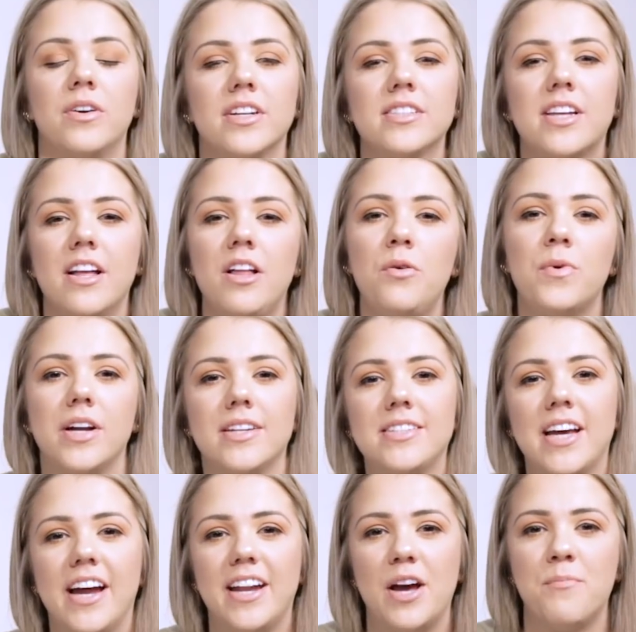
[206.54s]
So on a scale of 1 to
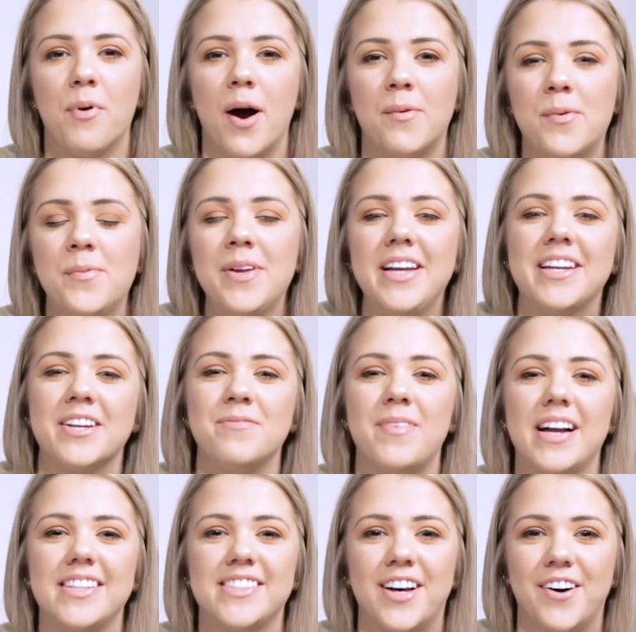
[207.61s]
10, I'd probably give
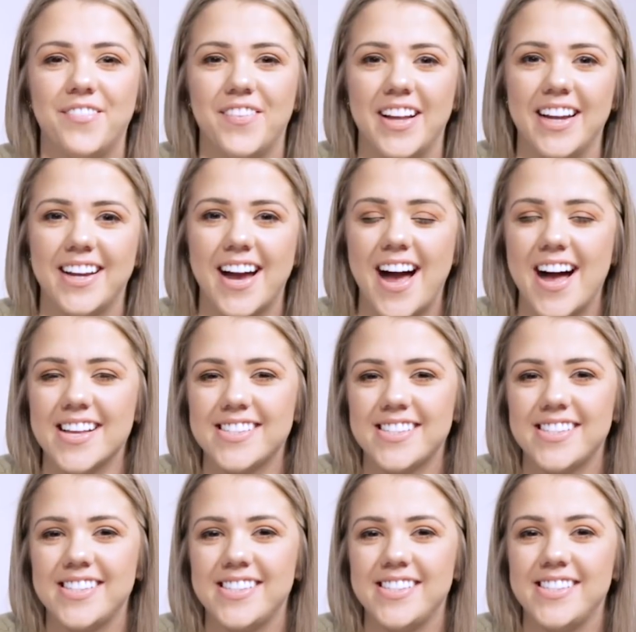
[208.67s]
myself like a
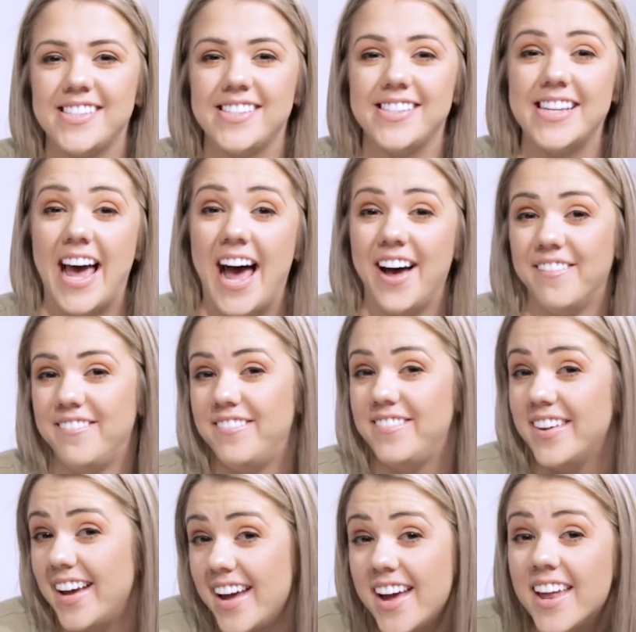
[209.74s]

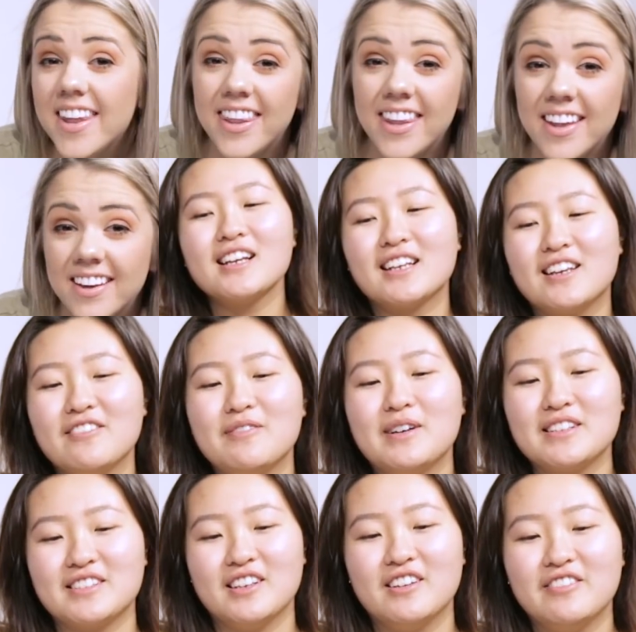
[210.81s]
7. I'd give
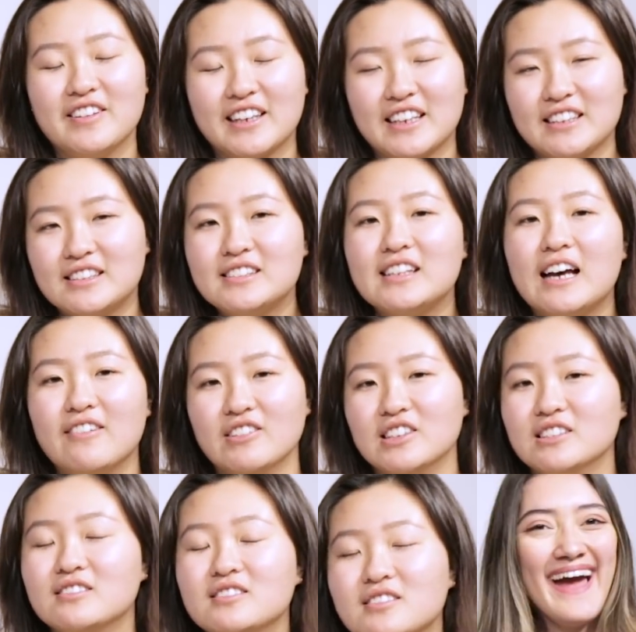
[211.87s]
myself like a
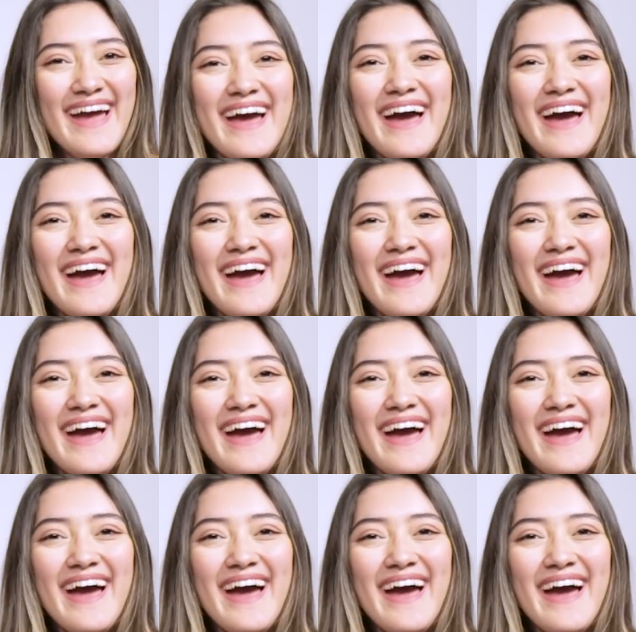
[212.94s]
7.